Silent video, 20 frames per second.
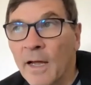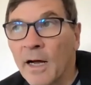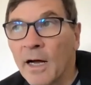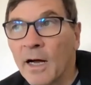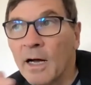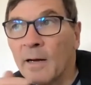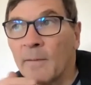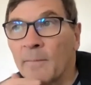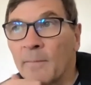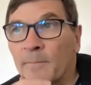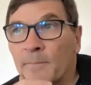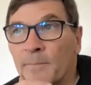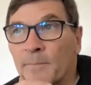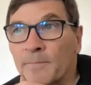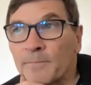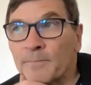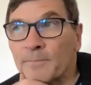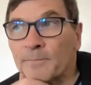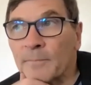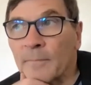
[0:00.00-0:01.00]
um,
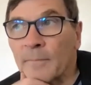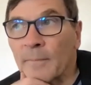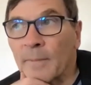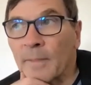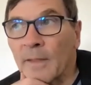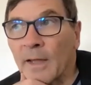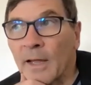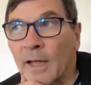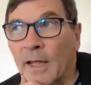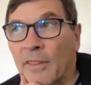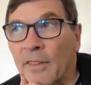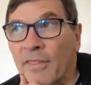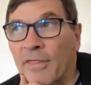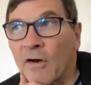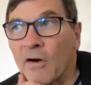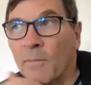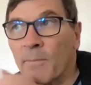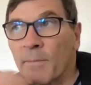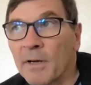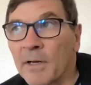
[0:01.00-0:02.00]
and
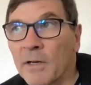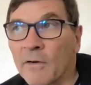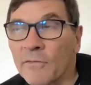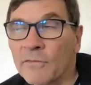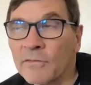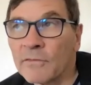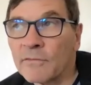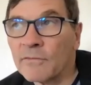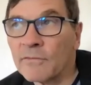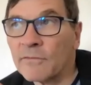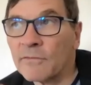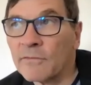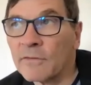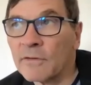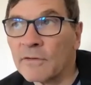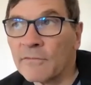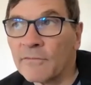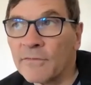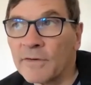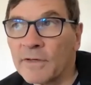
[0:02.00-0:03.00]
therapy often
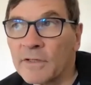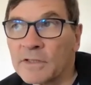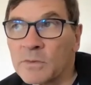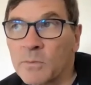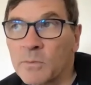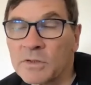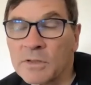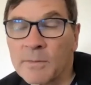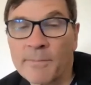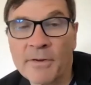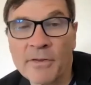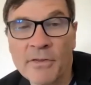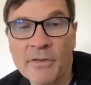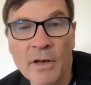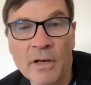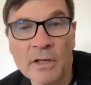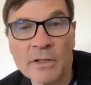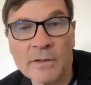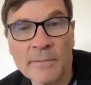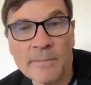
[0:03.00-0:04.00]
veers towards a
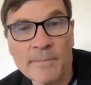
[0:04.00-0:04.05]
patholo-